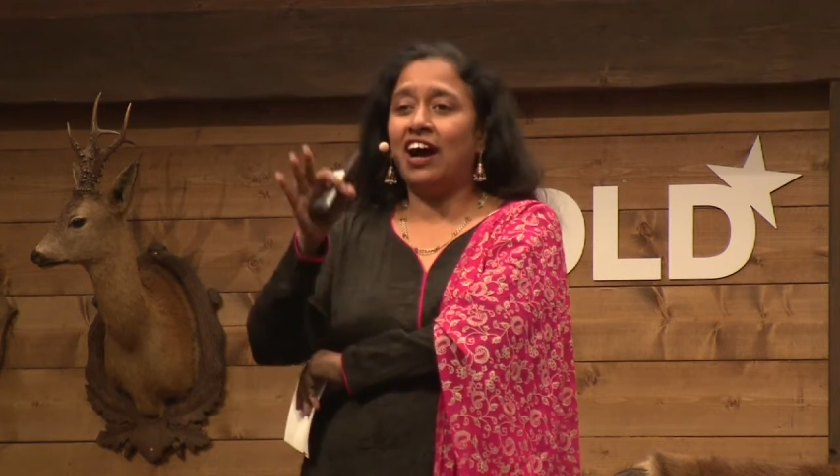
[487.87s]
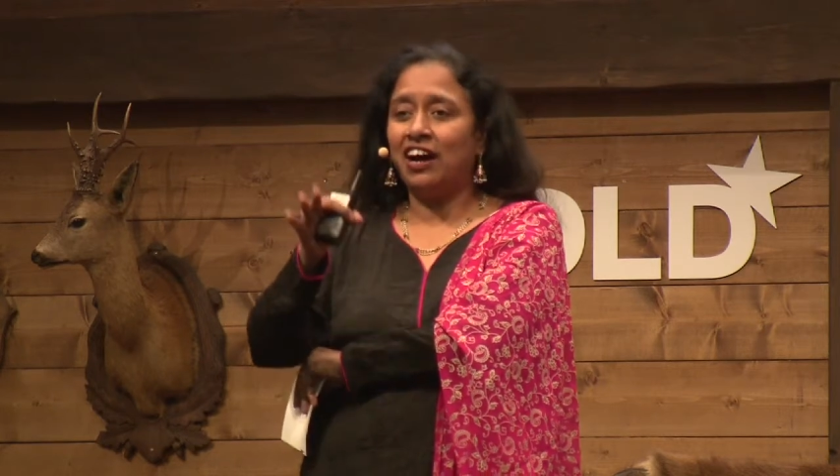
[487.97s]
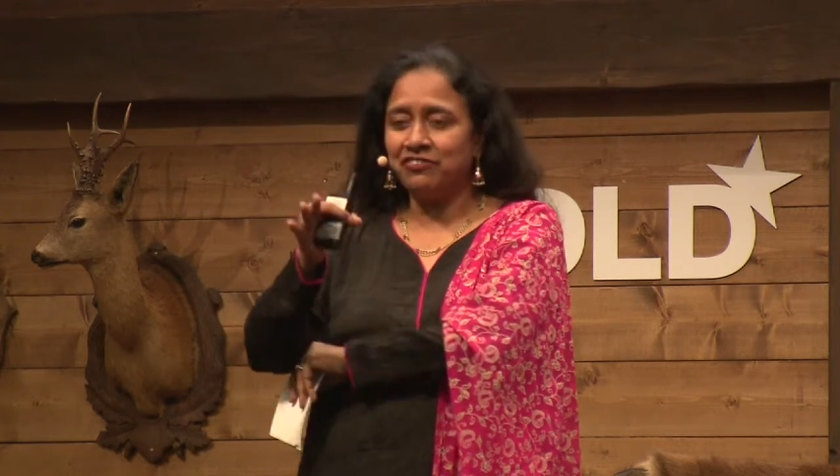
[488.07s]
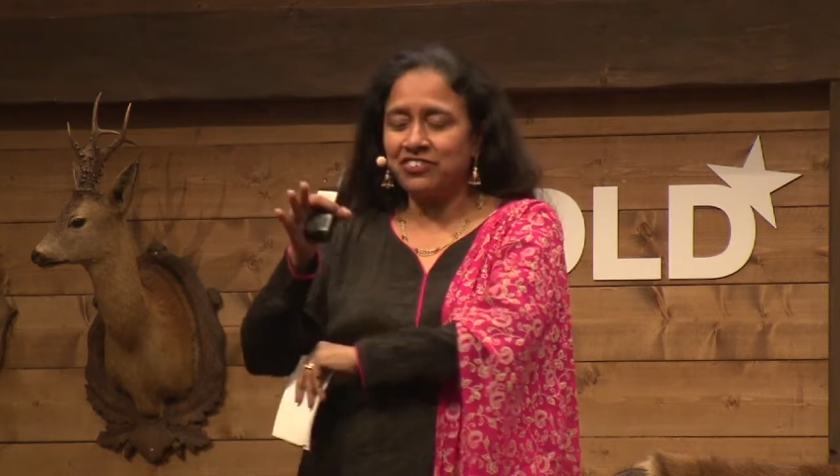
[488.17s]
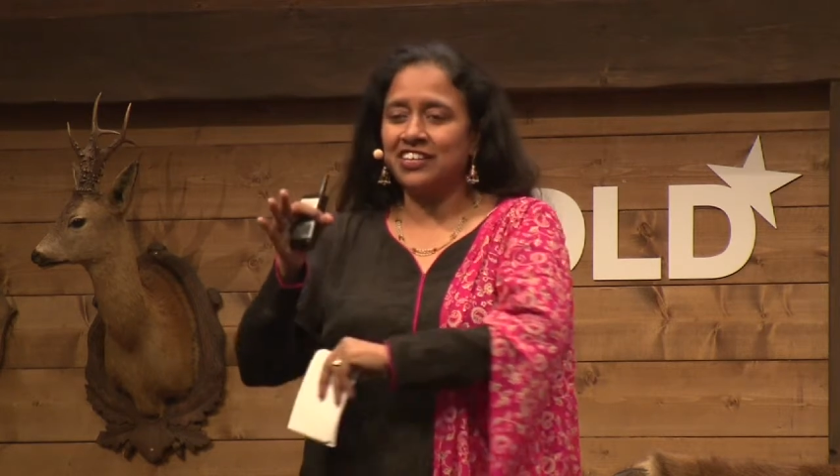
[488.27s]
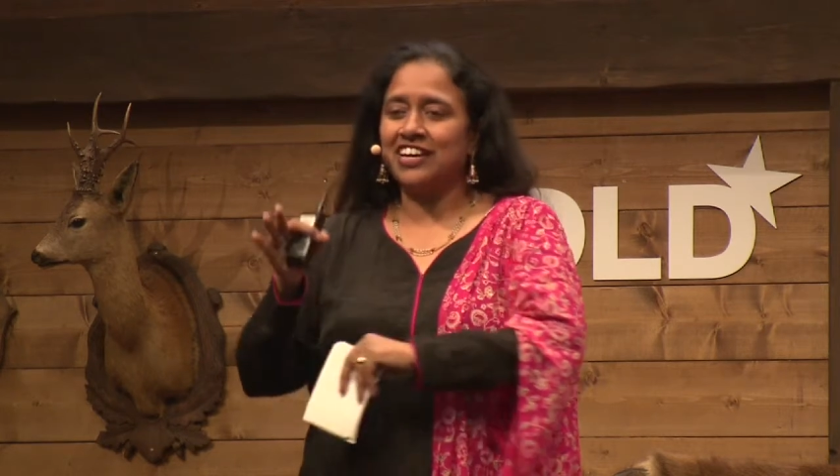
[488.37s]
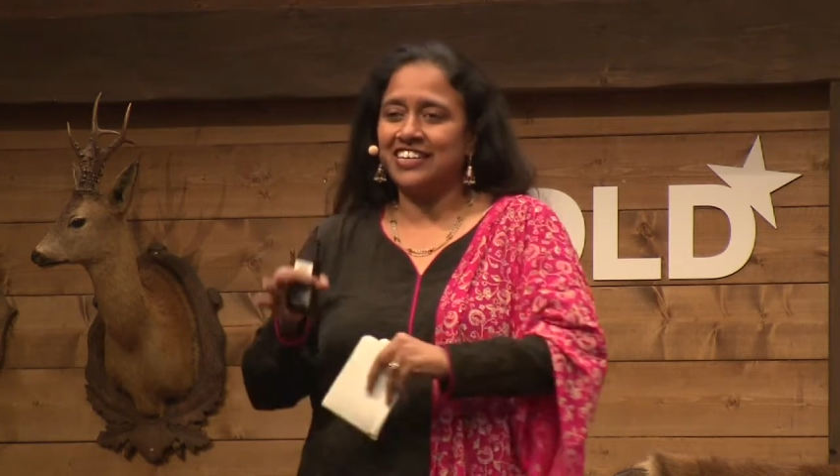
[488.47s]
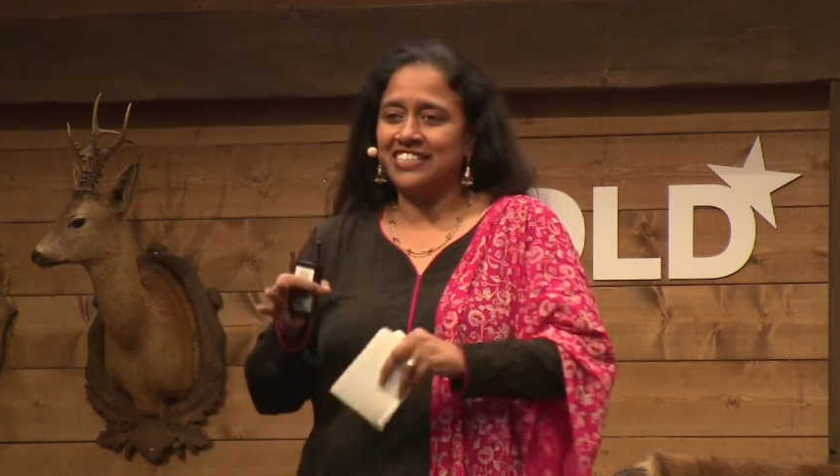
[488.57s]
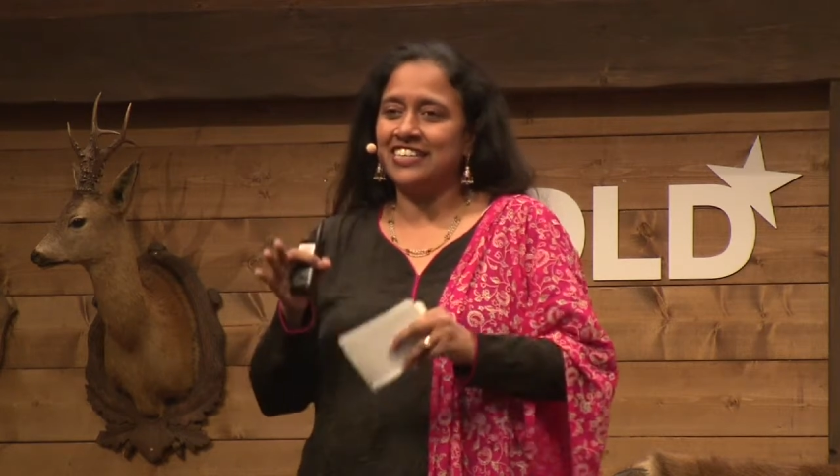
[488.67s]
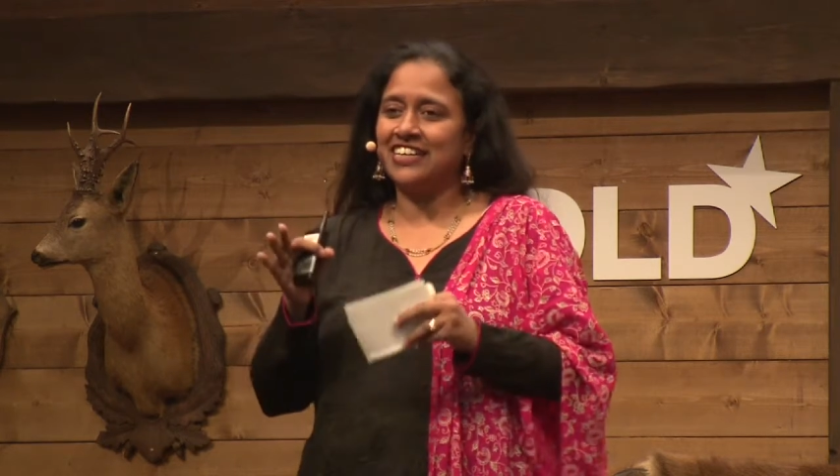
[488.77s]
after
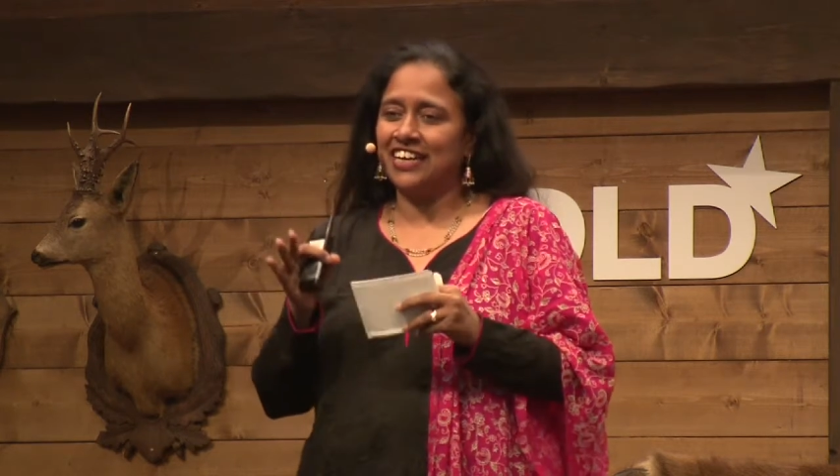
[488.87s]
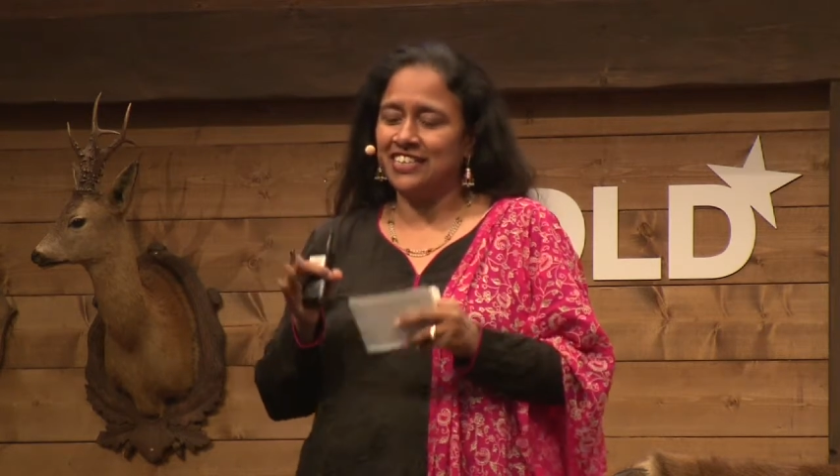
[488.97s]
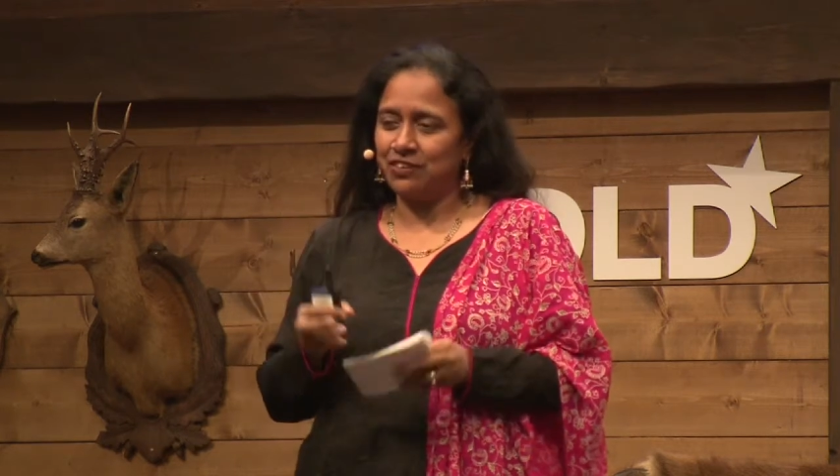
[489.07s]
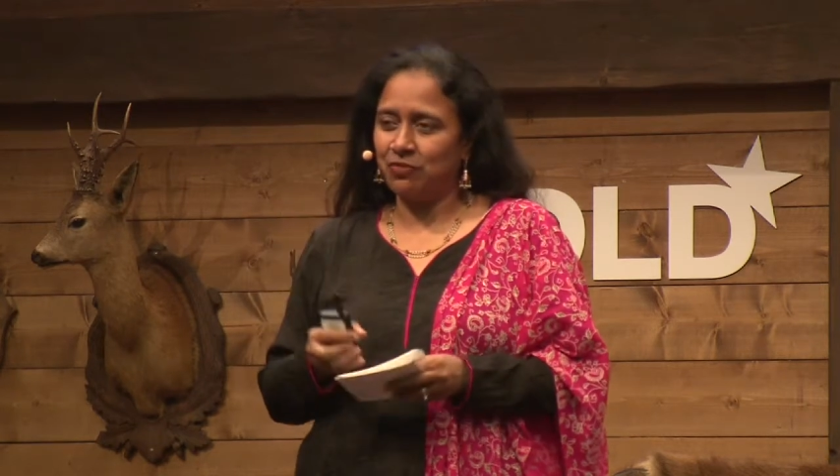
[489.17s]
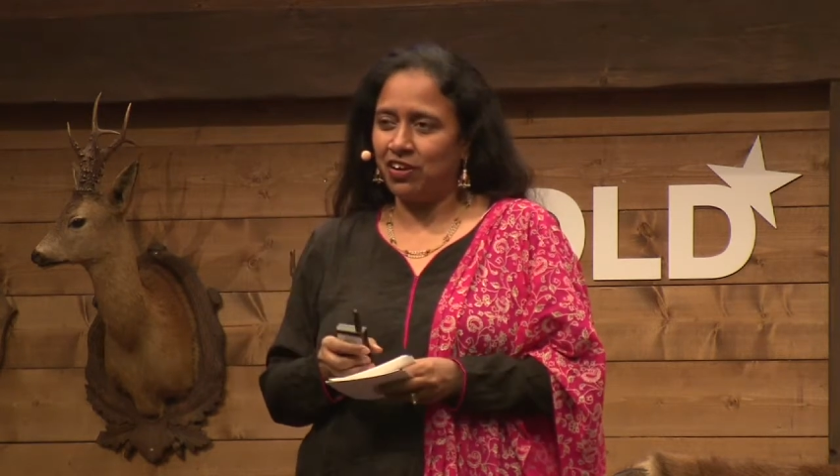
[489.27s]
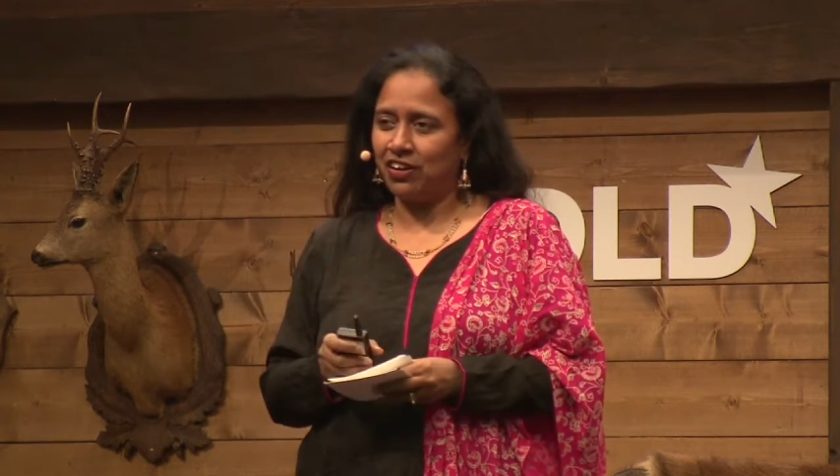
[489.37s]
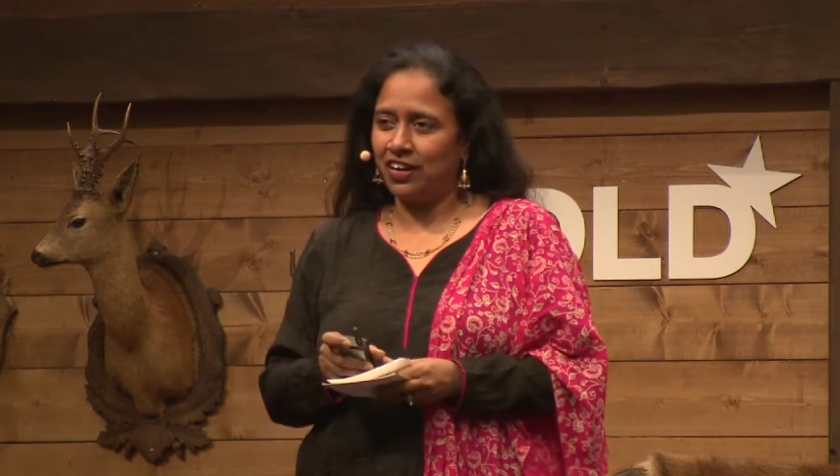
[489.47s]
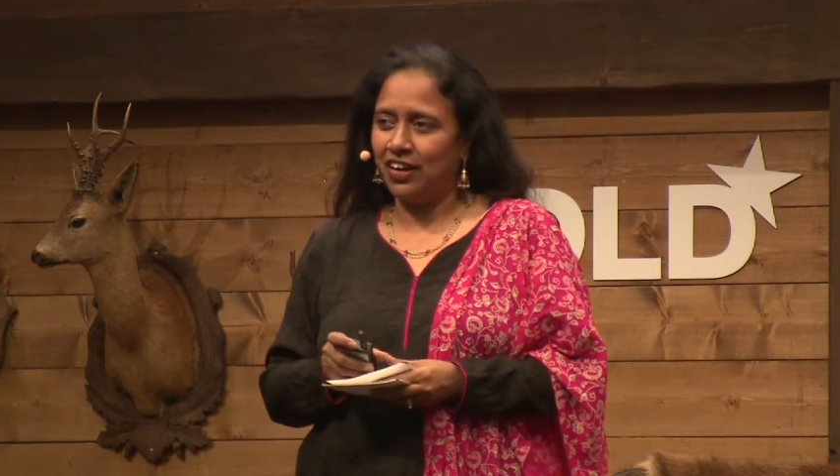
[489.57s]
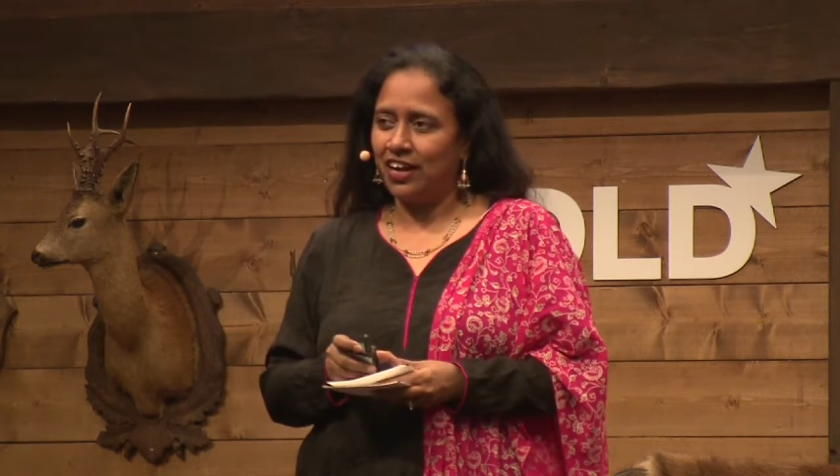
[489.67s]
1991